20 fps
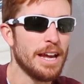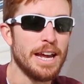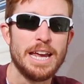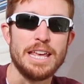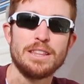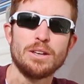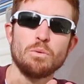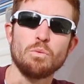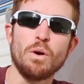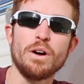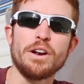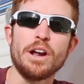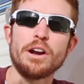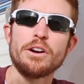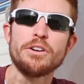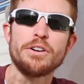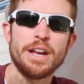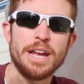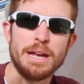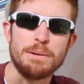And the one
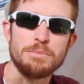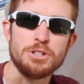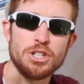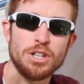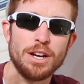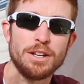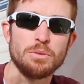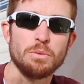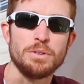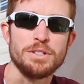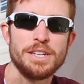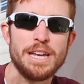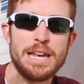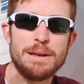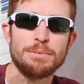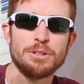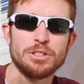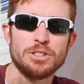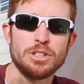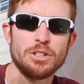hundred amp shunt was
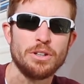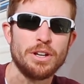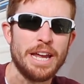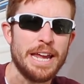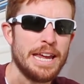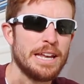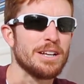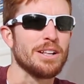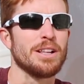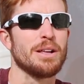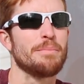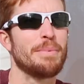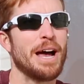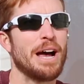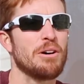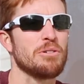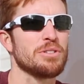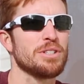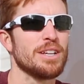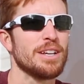able to handle
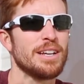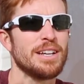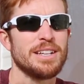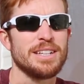about